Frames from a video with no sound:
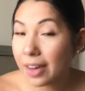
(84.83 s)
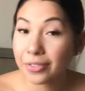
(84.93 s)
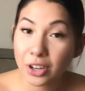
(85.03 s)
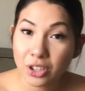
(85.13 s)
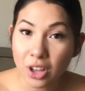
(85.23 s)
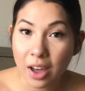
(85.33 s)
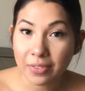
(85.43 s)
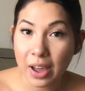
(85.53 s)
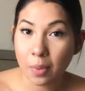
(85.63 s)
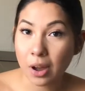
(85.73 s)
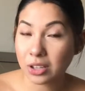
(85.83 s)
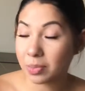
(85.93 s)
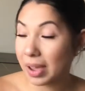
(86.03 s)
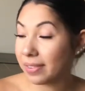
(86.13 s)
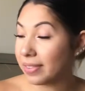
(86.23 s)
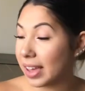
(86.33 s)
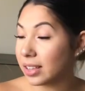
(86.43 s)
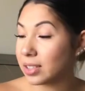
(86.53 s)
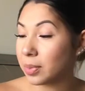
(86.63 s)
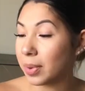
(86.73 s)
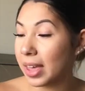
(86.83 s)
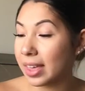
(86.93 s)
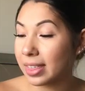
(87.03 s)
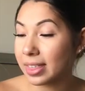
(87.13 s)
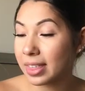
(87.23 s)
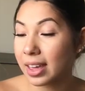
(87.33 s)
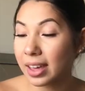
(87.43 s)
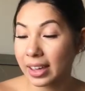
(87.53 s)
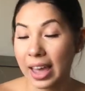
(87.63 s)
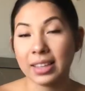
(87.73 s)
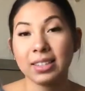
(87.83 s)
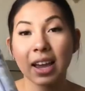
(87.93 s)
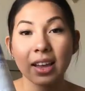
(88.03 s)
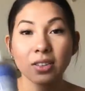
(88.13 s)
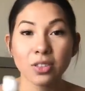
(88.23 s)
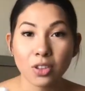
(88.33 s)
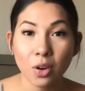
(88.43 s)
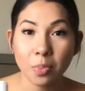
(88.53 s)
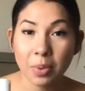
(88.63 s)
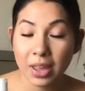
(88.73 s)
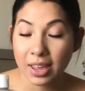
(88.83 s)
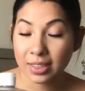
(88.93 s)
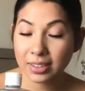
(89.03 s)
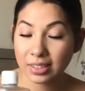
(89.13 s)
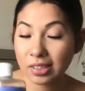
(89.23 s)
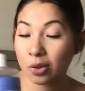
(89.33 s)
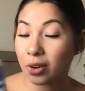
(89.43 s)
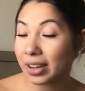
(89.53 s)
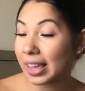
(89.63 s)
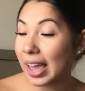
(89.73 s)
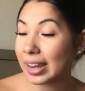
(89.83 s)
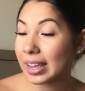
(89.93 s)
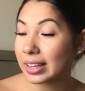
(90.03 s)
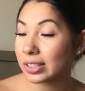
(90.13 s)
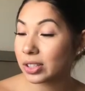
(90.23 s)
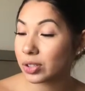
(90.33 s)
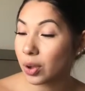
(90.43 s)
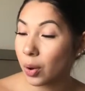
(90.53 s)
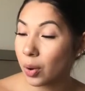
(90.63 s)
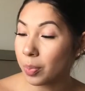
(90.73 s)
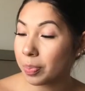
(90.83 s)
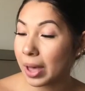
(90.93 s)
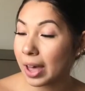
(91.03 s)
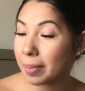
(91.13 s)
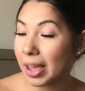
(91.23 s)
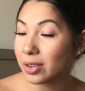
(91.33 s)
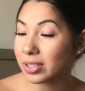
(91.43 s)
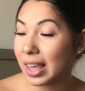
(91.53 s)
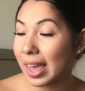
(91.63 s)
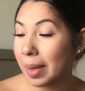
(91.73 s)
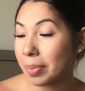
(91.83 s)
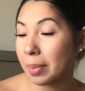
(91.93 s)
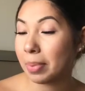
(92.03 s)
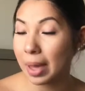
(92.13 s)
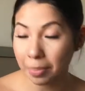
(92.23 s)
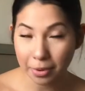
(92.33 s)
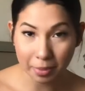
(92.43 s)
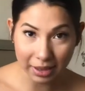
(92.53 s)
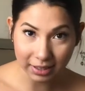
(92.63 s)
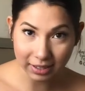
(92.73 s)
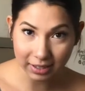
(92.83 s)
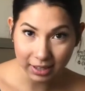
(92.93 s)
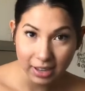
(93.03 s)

First off, I washed my face with the Castile Soap. This is an organic soap. I use the hemp peppermint.